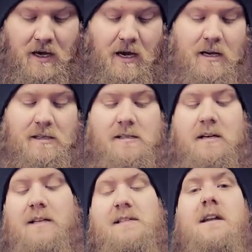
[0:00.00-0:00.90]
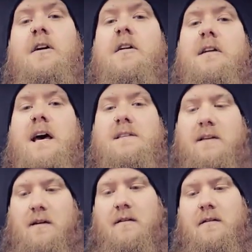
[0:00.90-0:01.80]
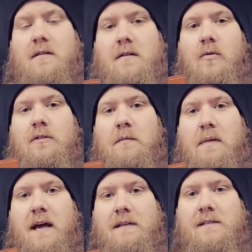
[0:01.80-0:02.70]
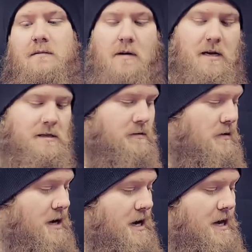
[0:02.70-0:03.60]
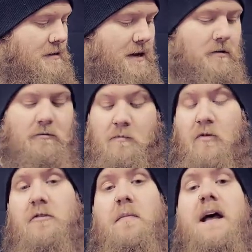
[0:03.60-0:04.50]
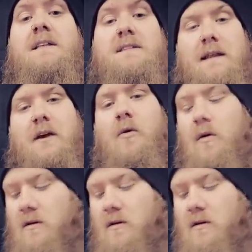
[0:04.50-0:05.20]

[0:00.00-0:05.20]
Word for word: as, it's sitting on a desk holding pens, right? So They remove the pens and they go